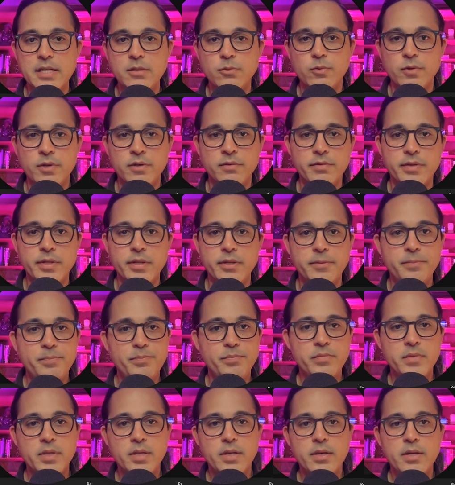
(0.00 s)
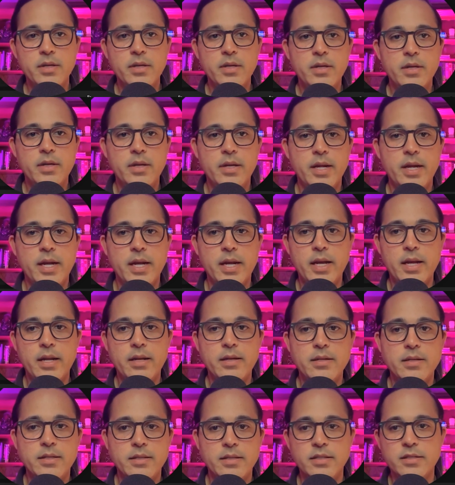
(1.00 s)
workflow,
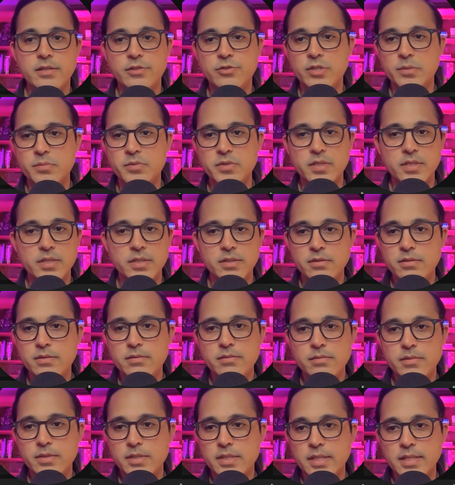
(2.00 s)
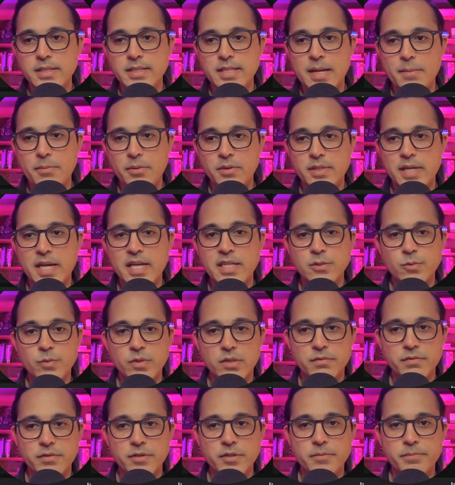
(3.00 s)
and the description is it's an example task
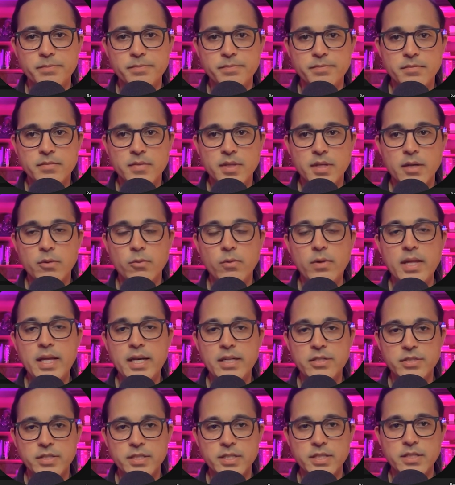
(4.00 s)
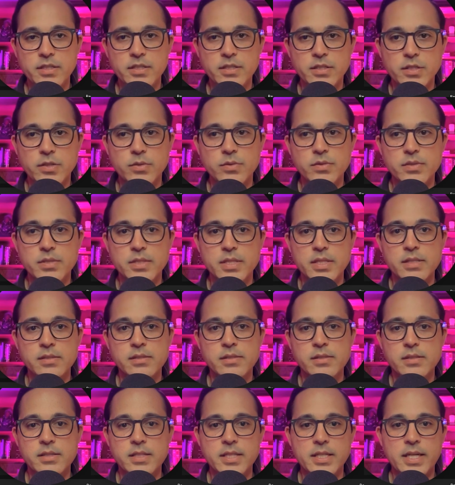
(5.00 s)
workflow. And we'll actually use
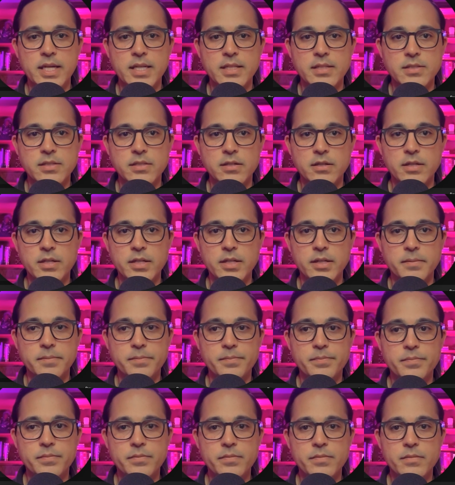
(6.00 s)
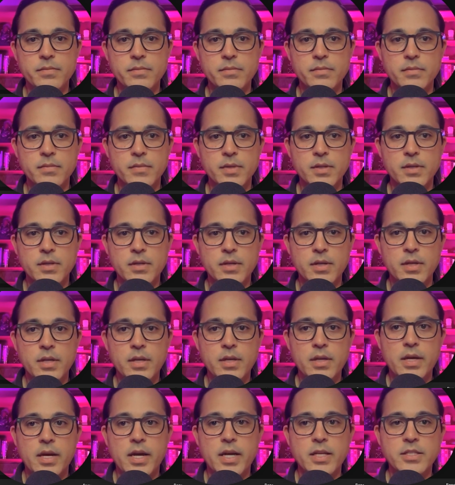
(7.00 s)
this to get started.
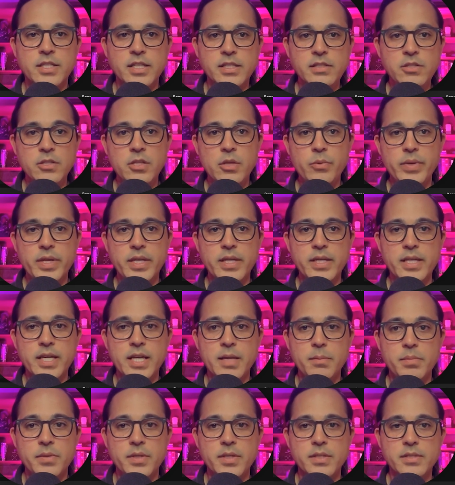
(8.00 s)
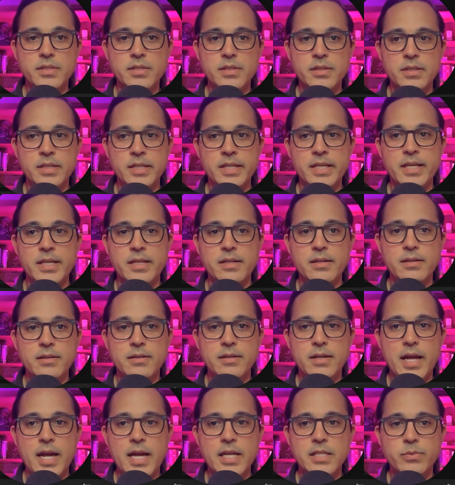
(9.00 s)
Just so that we can keep this clean
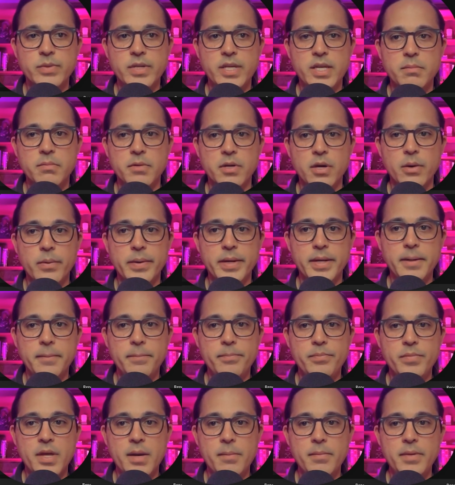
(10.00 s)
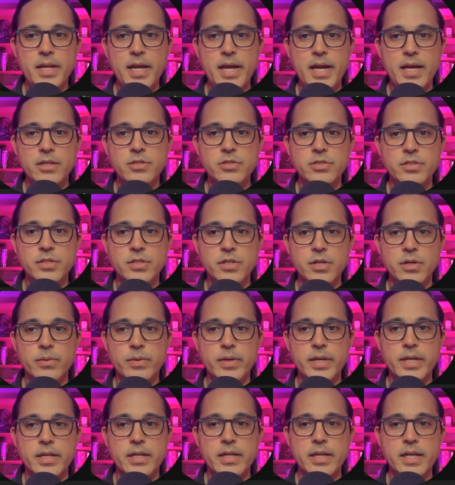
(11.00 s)
as we keep going, I'm going to actually
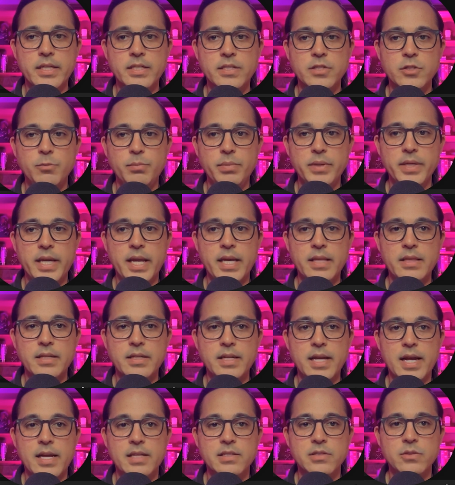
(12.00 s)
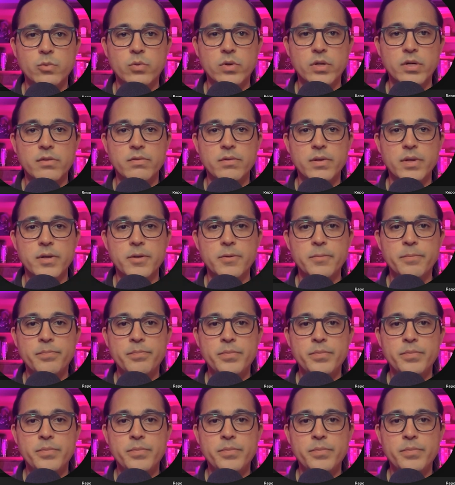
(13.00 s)
go in and duplicate the task workflow